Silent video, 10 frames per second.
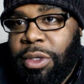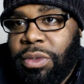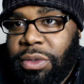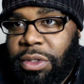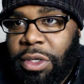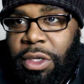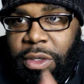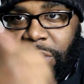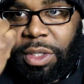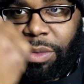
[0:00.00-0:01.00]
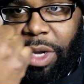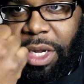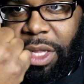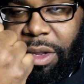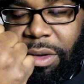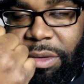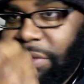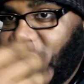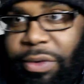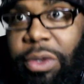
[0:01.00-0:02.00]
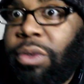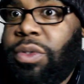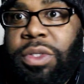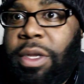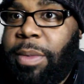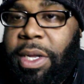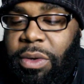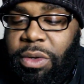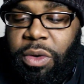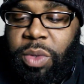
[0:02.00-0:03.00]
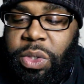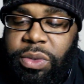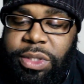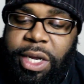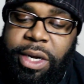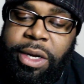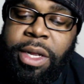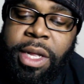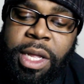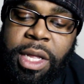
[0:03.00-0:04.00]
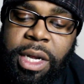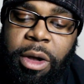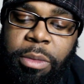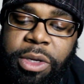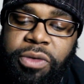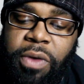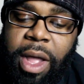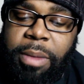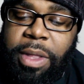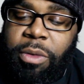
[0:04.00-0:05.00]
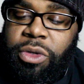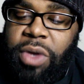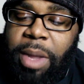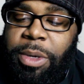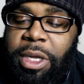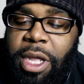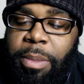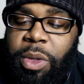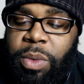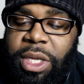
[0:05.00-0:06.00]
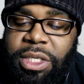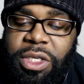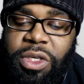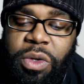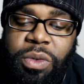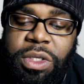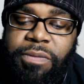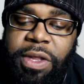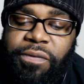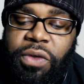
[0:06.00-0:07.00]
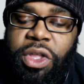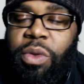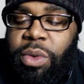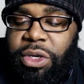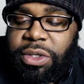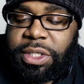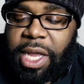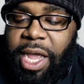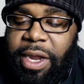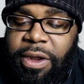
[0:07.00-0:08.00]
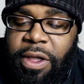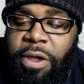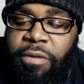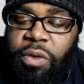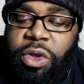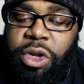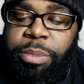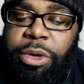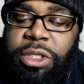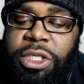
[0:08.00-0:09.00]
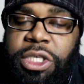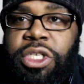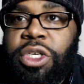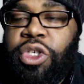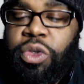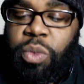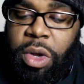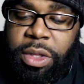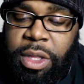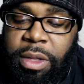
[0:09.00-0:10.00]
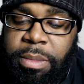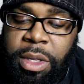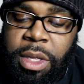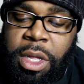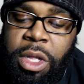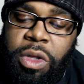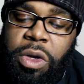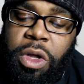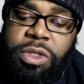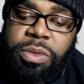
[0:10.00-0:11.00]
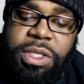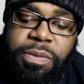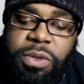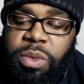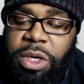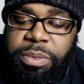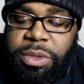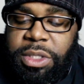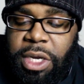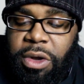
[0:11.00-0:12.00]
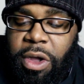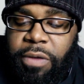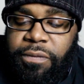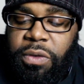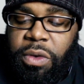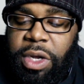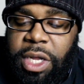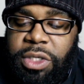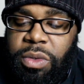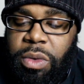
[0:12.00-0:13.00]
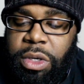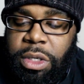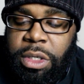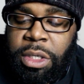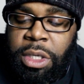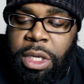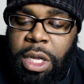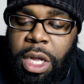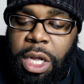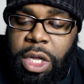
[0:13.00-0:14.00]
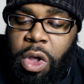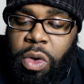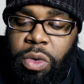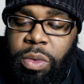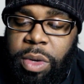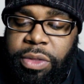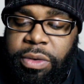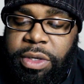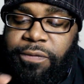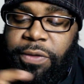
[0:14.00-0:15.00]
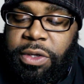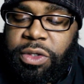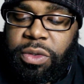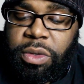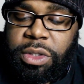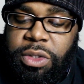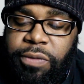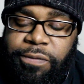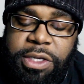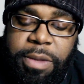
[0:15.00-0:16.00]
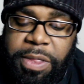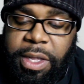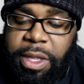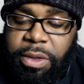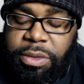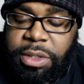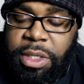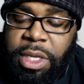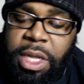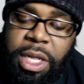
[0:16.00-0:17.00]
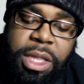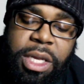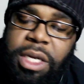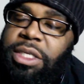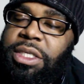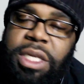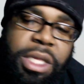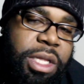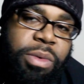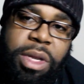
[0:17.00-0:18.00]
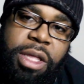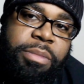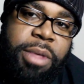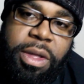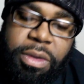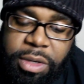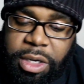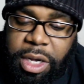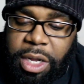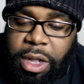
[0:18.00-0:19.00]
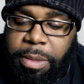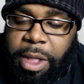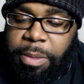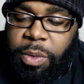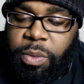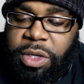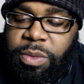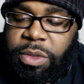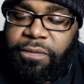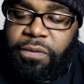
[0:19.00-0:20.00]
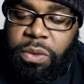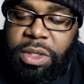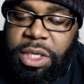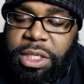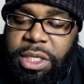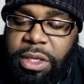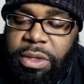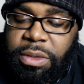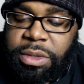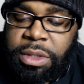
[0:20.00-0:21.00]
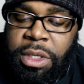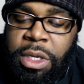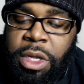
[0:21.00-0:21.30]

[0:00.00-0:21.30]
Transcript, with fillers: Blues, which are right here. For those who somehow don't know what those are that will be drop that will drop in the coming weeks exclusively for you and your side for you to purchase should you want them. You'll also receive a 20% off your next order uh, code, whether it's for the Jordans or for something else. And then they just said they would email in the upcoming weeks with the full details